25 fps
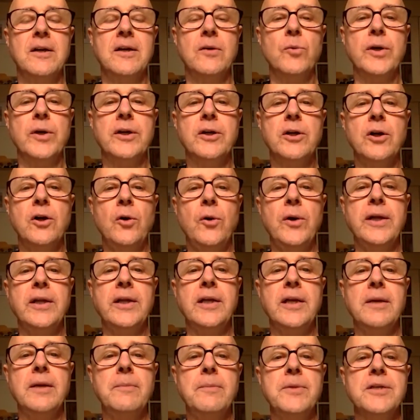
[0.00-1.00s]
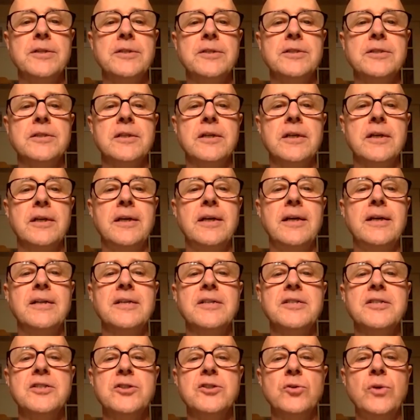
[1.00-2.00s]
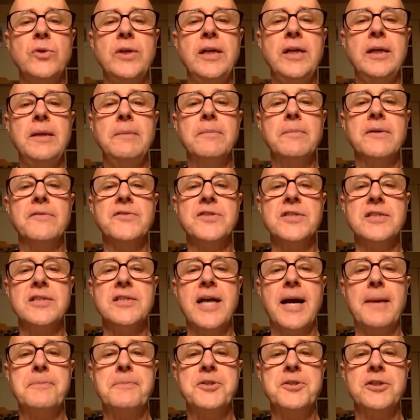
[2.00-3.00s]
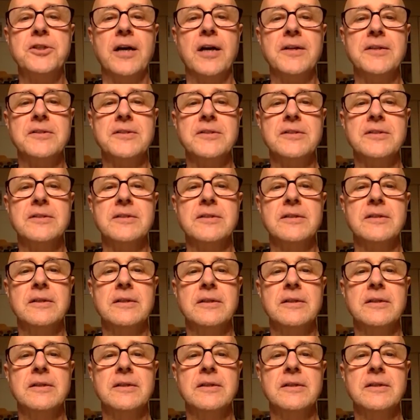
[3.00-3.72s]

recurring image in a stream of snapshots.